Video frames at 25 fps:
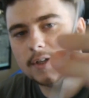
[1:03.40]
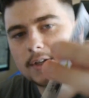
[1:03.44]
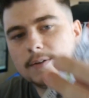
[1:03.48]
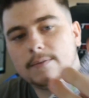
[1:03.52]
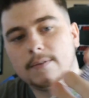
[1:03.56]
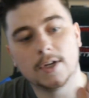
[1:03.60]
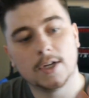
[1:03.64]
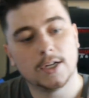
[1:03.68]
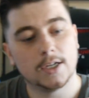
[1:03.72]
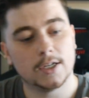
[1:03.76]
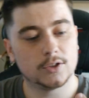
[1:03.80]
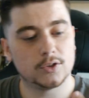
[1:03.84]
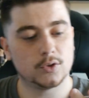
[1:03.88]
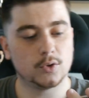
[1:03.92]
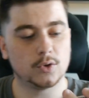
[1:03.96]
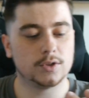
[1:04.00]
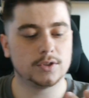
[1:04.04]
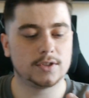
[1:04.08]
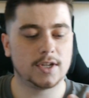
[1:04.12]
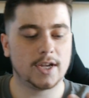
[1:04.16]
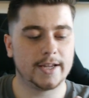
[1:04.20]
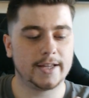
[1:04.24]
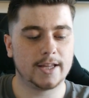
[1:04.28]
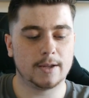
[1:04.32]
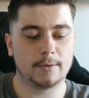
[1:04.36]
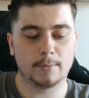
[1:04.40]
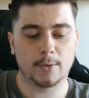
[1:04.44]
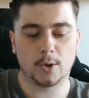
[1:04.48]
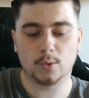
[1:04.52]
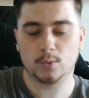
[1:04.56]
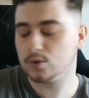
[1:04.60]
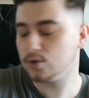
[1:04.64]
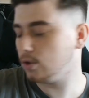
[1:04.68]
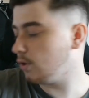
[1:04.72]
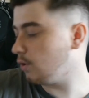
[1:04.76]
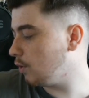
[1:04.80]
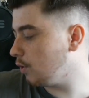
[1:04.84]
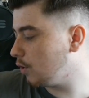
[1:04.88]
that. So it's
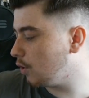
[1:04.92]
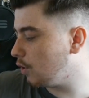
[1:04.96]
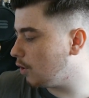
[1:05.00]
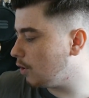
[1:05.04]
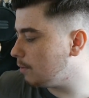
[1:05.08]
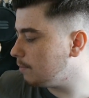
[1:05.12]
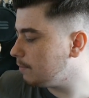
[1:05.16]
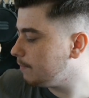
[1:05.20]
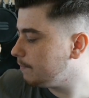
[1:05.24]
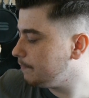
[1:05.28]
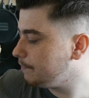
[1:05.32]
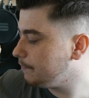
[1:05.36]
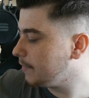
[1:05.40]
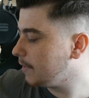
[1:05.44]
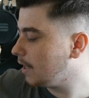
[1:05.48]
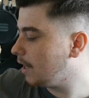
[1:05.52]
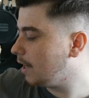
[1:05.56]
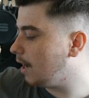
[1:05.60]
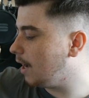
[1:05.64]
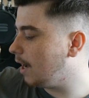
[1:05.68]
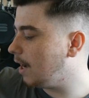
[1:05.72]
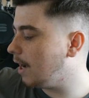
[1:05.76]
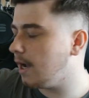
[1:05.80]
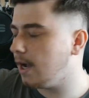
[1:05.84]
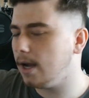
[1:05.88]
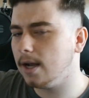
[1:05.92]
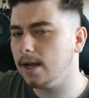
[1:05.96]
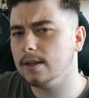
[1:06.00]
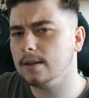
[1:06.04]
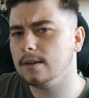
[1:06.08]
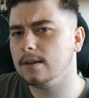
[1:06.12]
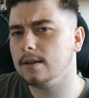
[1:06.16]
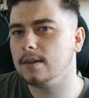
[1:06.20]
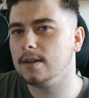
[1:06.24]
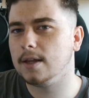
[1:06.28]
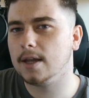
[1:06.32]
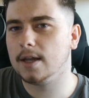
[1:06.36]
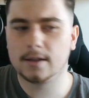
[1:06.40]
HideItMounts.com, and
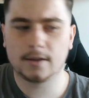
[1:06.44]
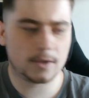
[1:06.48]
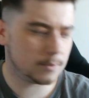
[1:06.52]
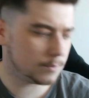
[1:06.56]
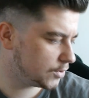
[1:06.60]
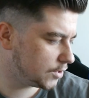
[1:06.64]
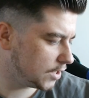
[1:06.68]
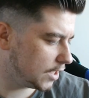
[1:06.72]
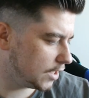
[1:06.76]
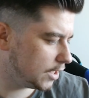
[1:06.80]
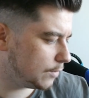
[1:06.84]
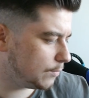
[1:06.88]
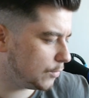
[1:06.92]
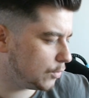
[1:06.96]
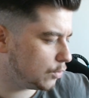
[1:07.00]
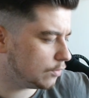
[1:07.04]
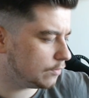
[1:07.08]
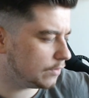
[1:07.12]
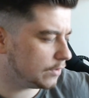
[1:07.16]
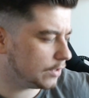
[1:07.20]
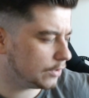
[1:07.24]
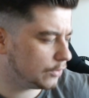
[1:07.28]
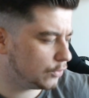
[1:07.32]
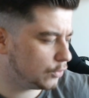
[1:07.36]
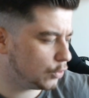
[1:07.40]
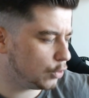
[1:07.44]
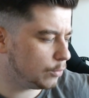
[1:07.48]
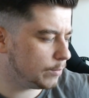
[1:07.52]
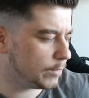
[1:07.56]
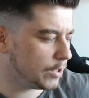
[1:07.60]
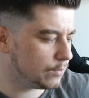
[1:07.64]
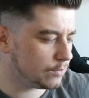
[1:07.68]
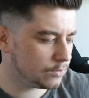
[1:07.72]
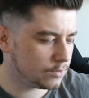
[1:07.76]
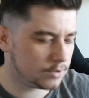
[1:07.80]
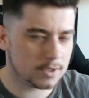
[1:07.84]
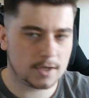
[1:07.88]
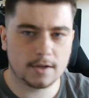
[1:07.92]
they end up sending me over two
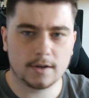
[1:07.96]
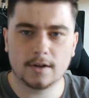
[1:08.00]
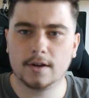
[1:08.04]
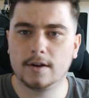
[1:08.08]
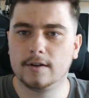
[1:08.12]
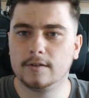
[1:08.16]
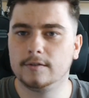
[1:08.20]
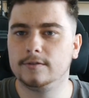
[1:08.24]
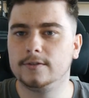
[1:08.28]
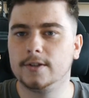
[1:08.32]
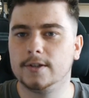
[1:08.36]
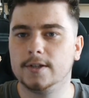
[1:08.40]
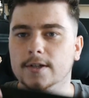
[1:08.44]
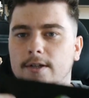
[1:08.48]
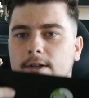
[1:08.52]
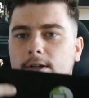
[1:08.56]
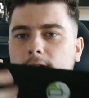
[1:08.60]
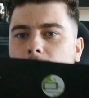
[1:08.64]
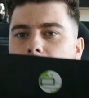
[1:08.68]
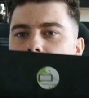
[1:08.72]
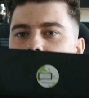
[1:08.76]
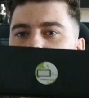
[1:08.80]
mounts. I have the